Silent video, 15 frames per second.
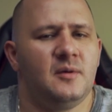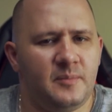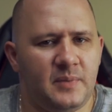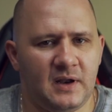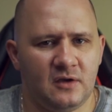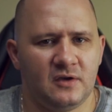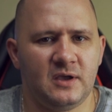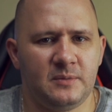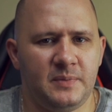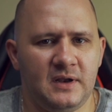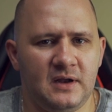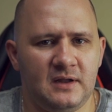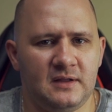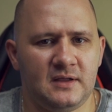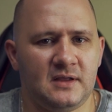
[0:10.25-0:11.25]
but I'll get better
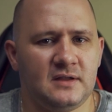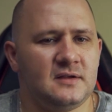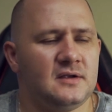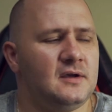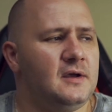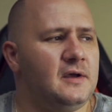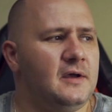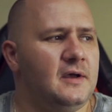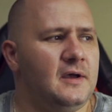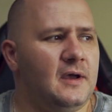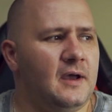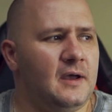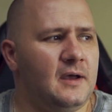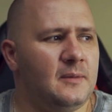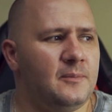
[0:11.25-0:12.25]
at
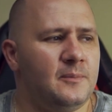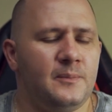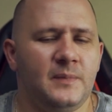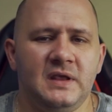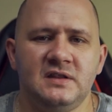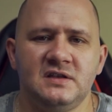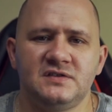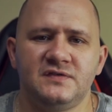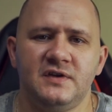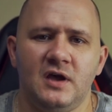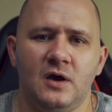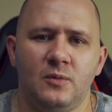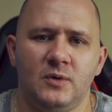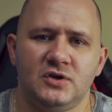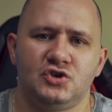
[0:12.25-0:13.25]
that. In this video I
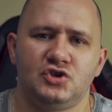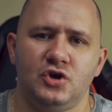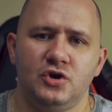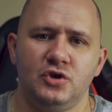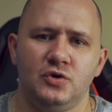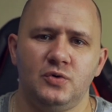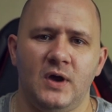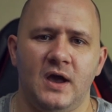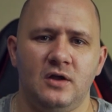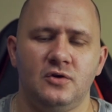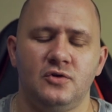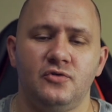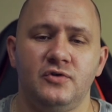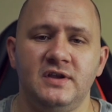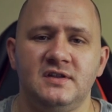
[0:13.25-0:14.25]
want to show you how
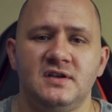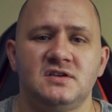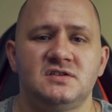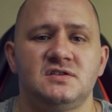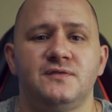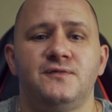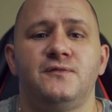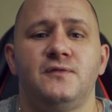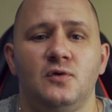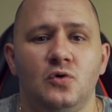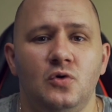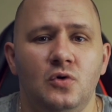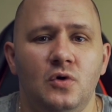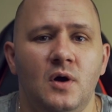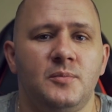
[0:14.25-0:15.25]
to retouch the
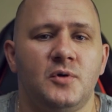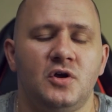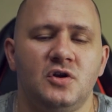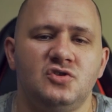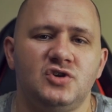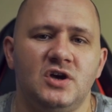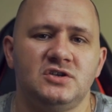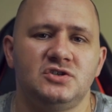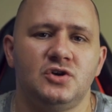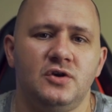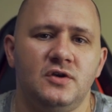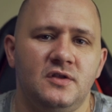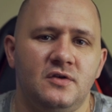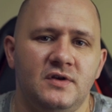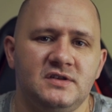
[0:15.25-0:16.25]
floor. I'm not going to try to show
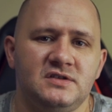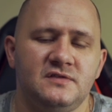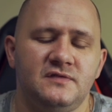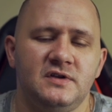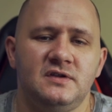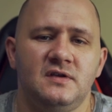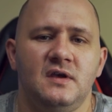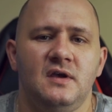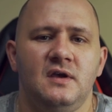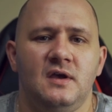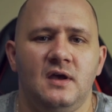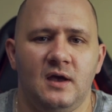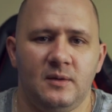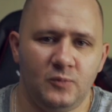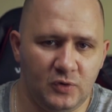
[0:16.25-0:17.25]
you the rest of it,
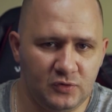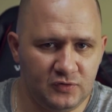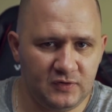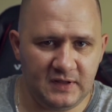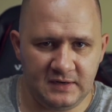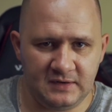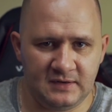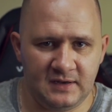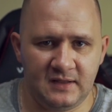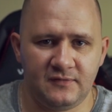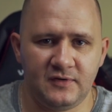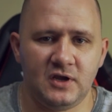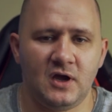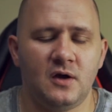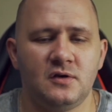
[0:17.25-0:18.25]
we'll do that in another
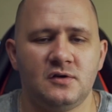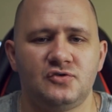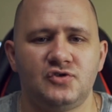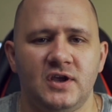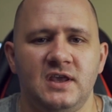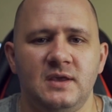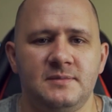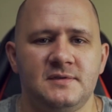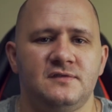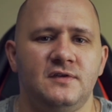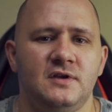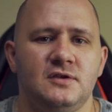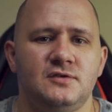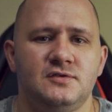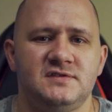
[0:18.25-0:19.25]
video. I want to try to keep this
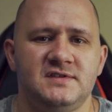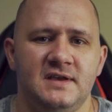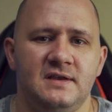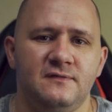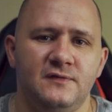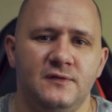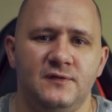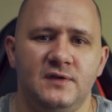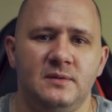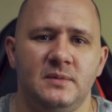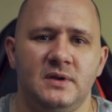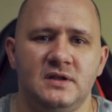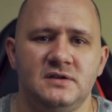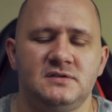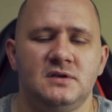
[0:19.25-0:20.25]
video to 10-15
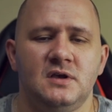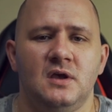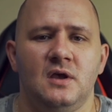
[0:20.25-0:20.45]
minutes,